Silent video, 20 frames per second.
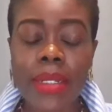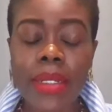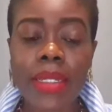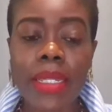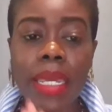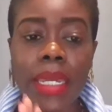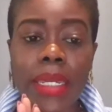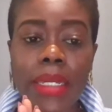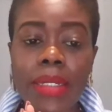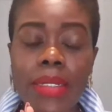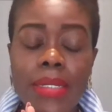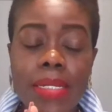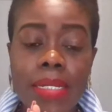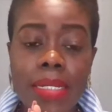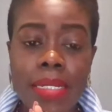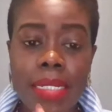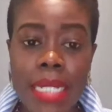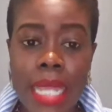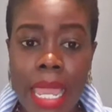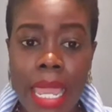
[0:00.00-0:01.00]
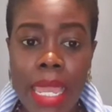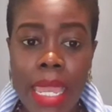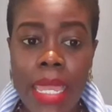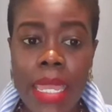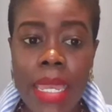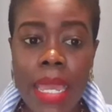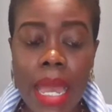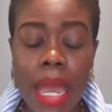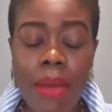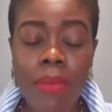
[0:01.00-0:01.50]
Like
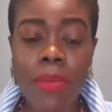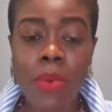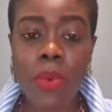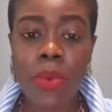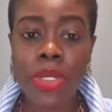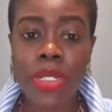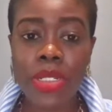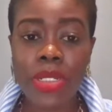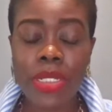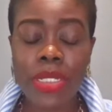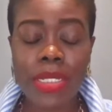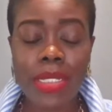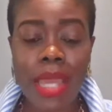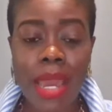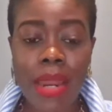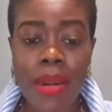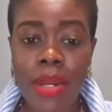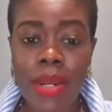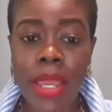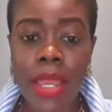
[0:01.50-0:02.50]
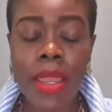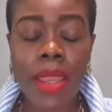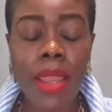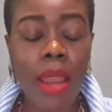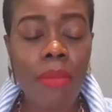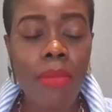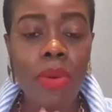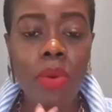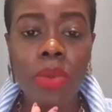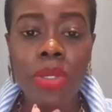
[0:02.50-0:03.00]
Saturday, I'm going
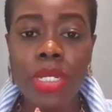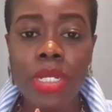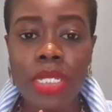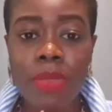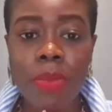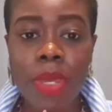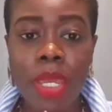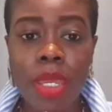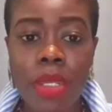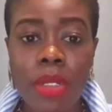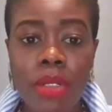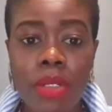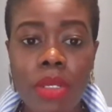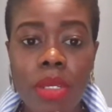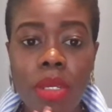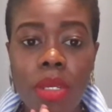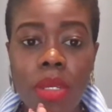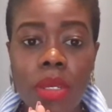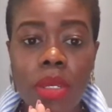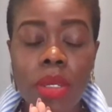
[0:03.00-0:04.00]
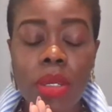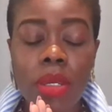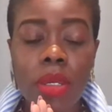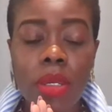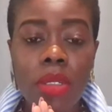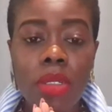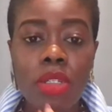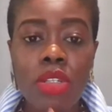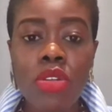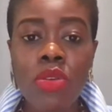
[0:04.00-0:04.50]
to spend
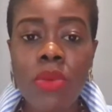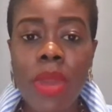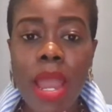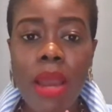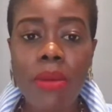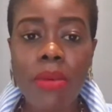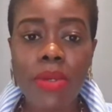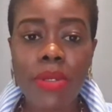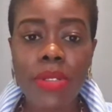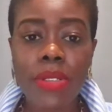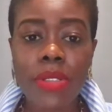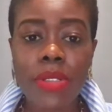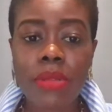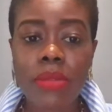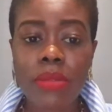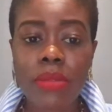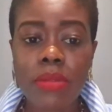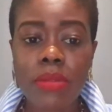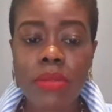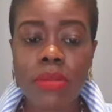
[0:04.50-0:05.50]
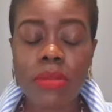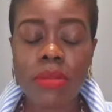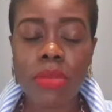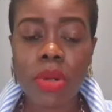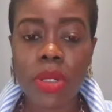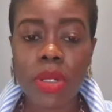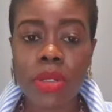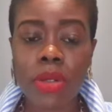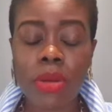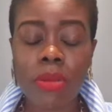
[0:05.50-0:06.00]
2 hours
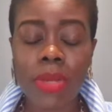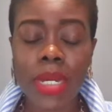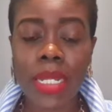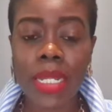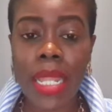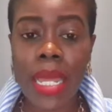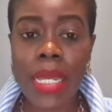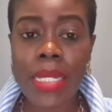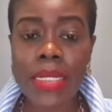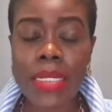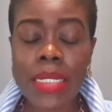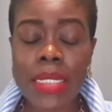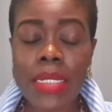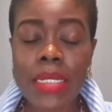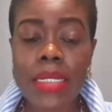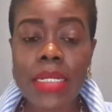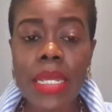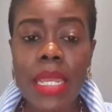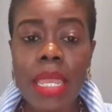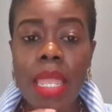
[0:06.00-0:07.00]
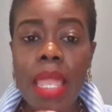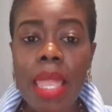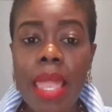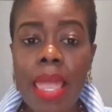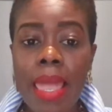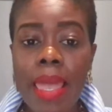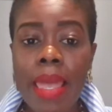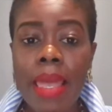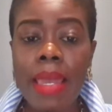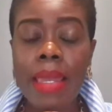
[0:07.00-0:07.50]
working on my closet,
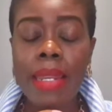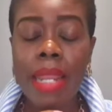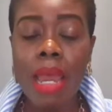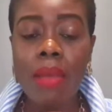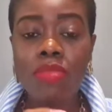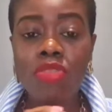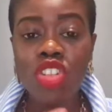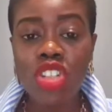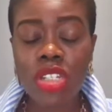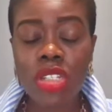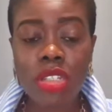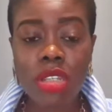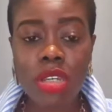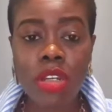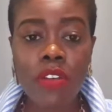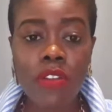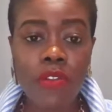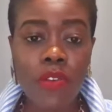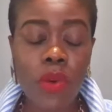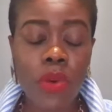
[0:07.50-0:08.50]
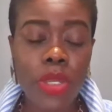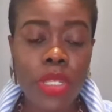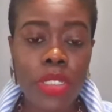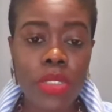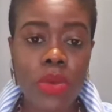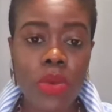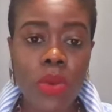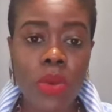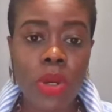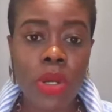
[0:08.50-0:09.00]
and I'm just going to focus
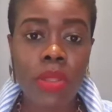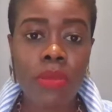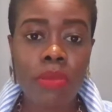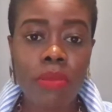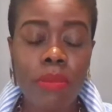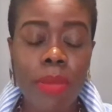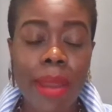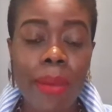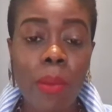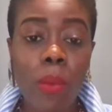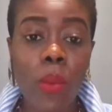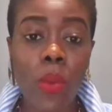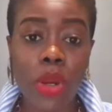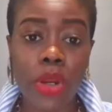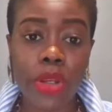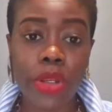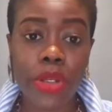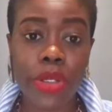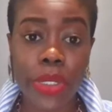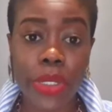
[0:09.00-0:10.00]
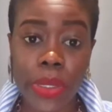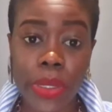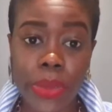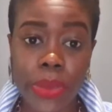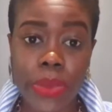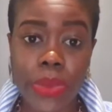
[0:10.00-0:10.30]
on my work clothes.